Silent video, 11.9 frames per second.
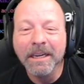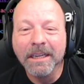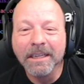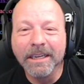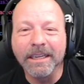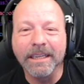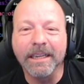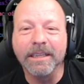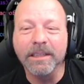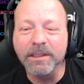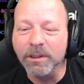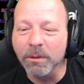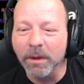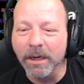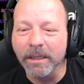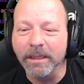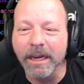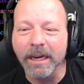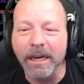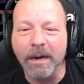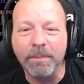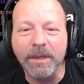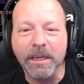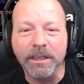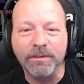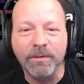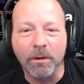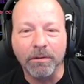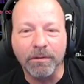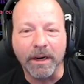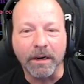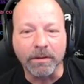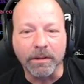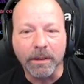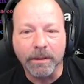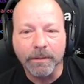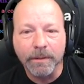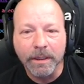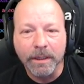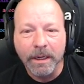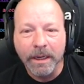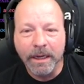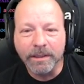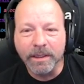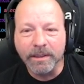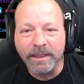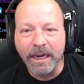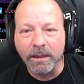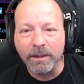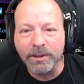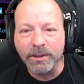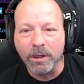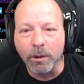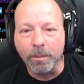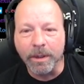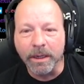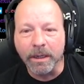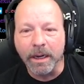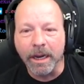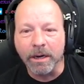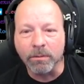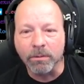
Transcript: Look at this. This is the one that uh, PS4 found. It's a telescoping and